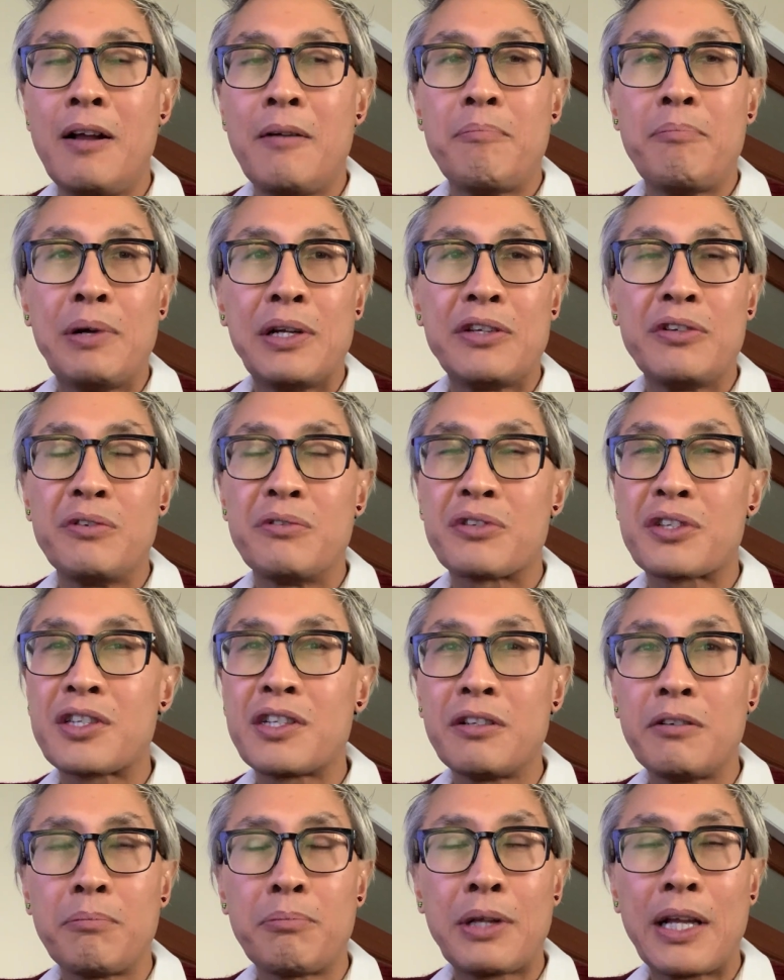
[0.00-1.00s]
but you
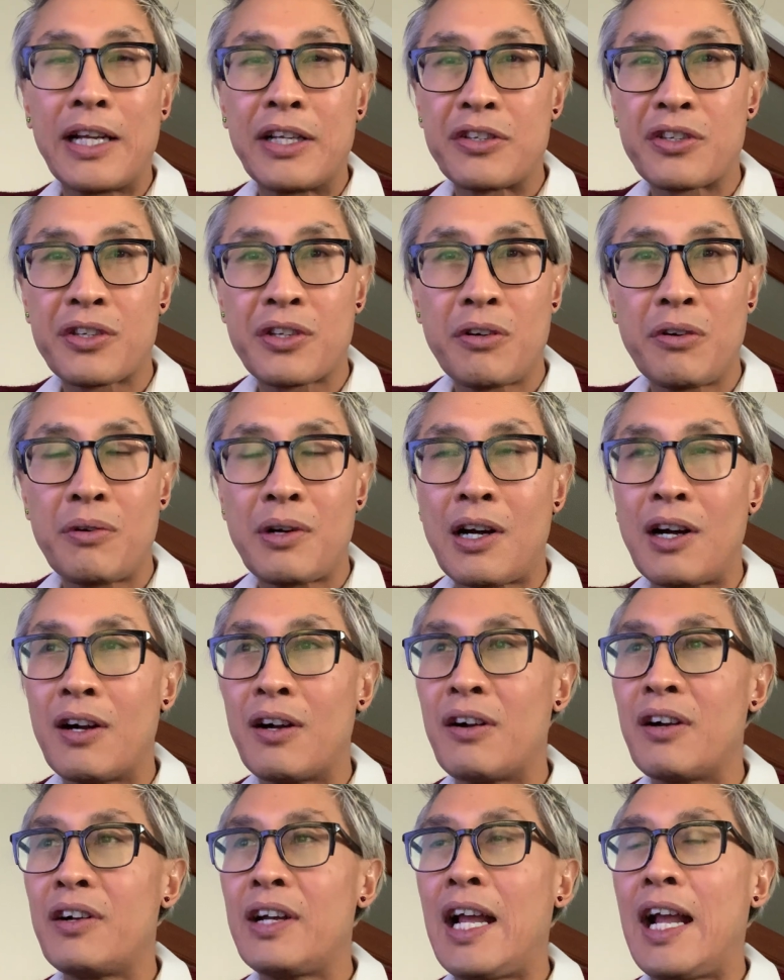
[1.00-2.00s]
still played so
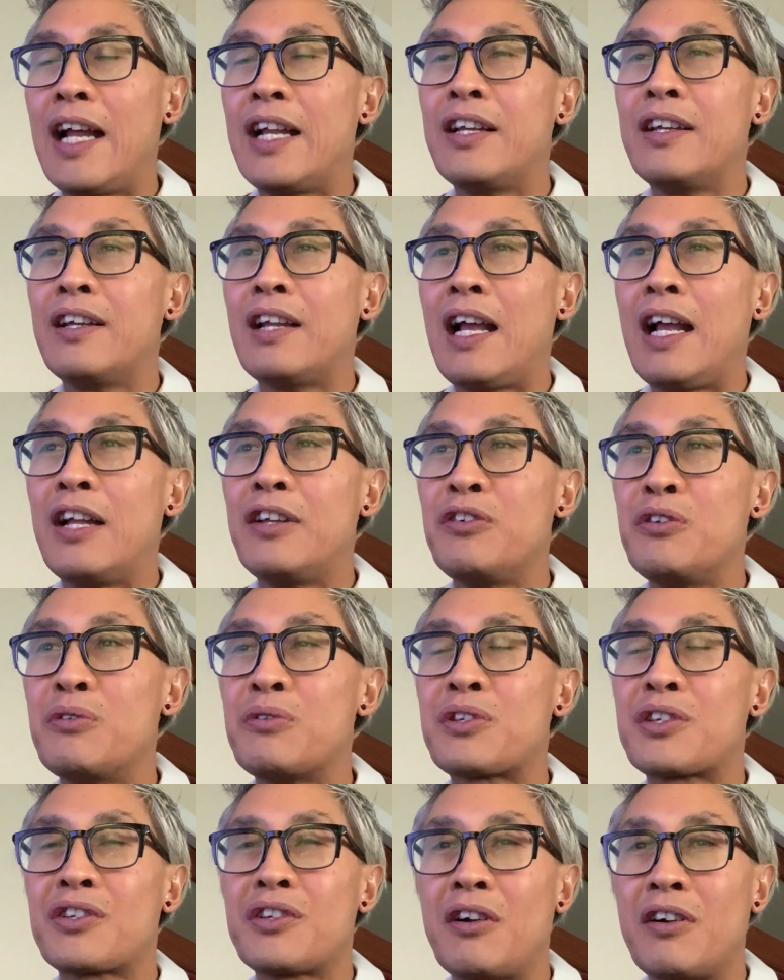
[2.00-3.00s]
hard, and you
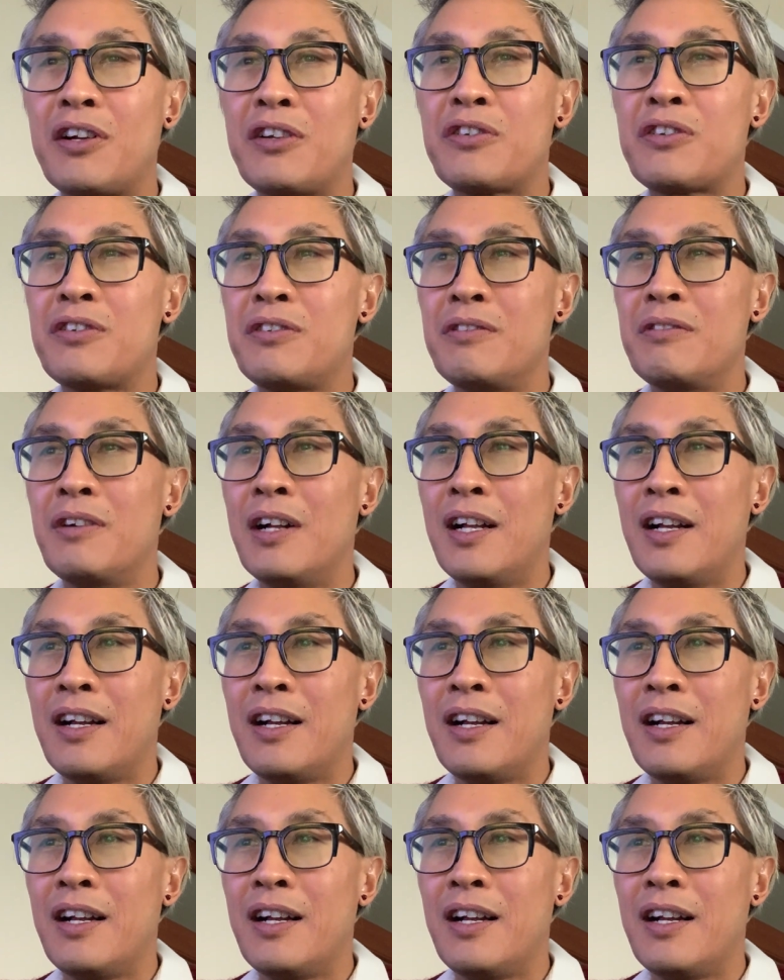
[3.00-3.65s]
started to